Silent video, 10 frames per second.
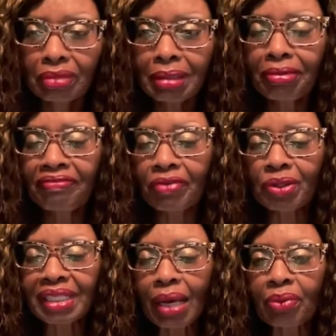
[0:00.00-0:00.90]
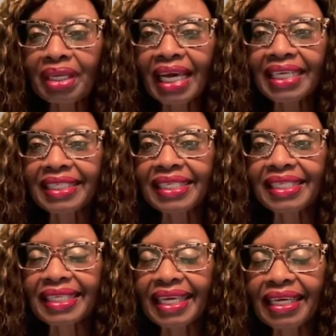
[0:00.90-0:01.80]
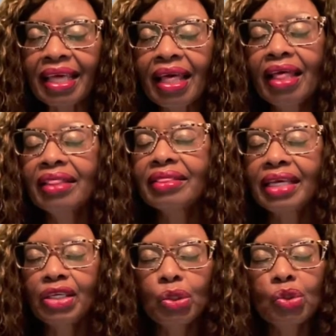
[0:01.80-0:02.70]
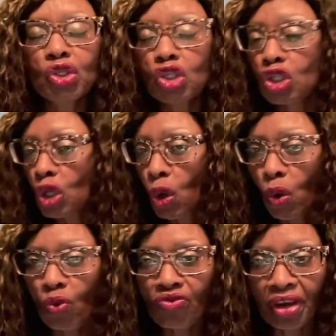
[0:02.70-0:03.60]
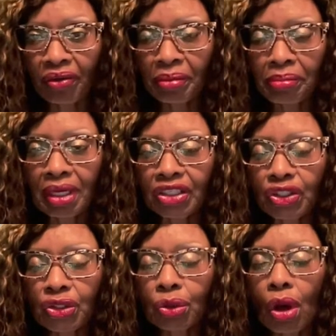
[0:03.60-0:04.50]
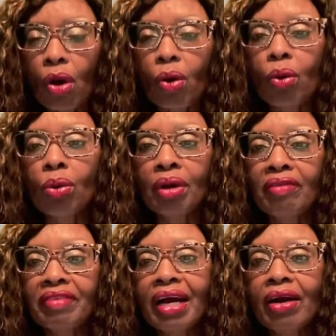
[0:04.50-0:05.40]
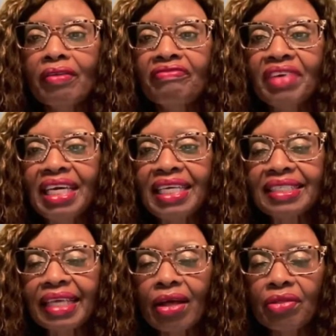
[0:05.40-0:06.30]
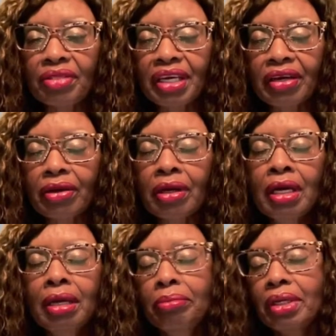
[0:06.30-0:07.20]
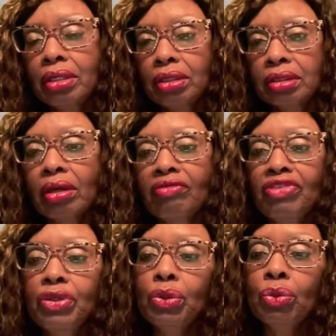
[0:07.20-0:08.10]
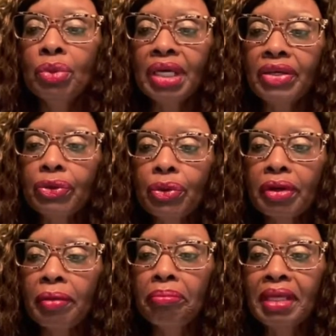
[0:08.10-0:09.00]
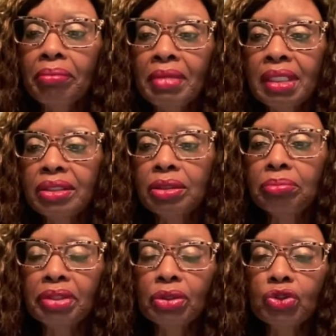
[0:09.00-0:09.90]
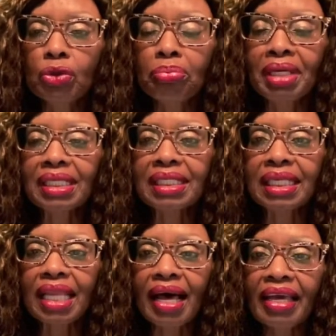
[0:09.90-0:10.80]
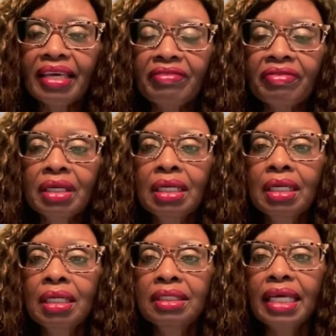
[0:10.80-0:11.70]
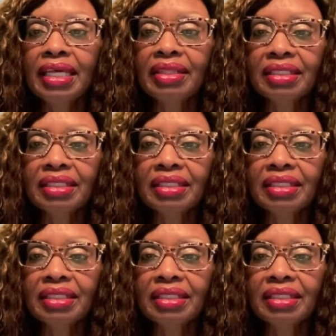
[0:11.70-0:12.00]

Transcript: But first, I would like to say thank you so very much to all of our fans out there. Because of you and your commitment to build your best life, taking the